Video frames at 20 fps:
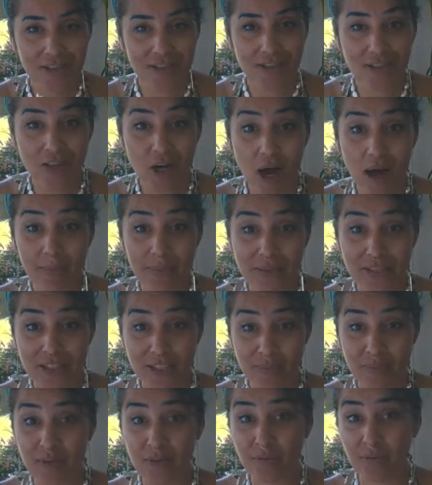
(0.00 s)
stop and
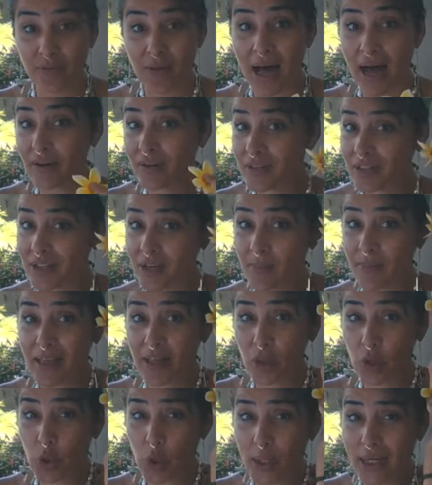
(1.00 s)
smell the flowers, stop
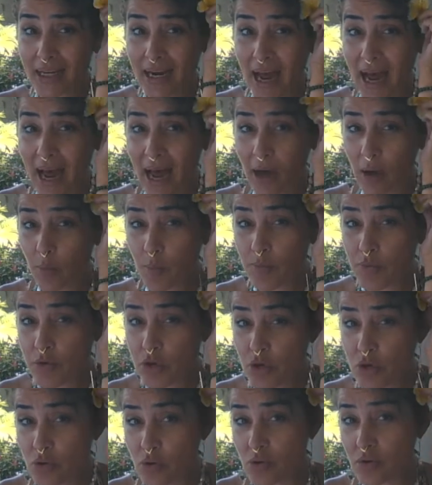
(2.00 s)
and look at how
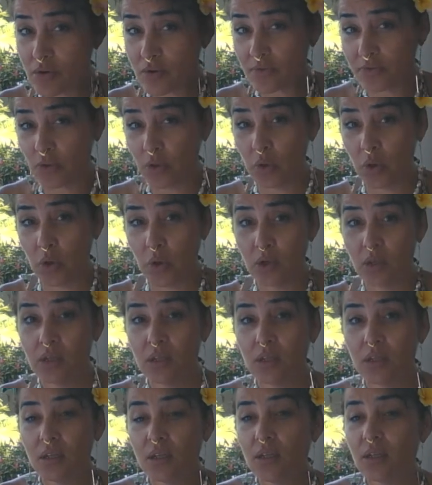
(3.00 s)
beautiful
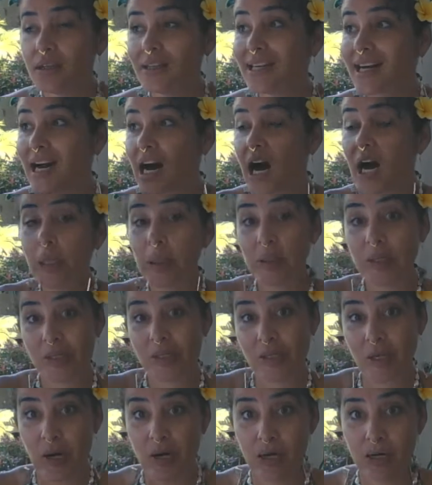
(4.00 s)
the colors
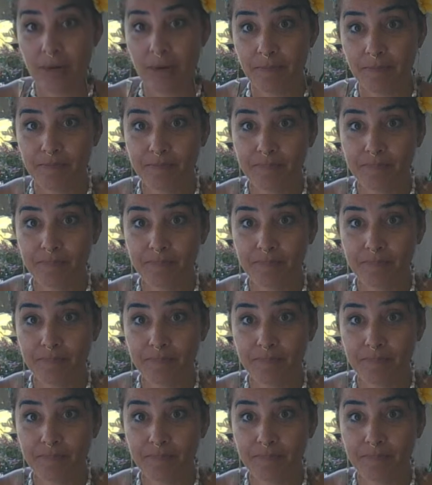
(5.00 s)
are,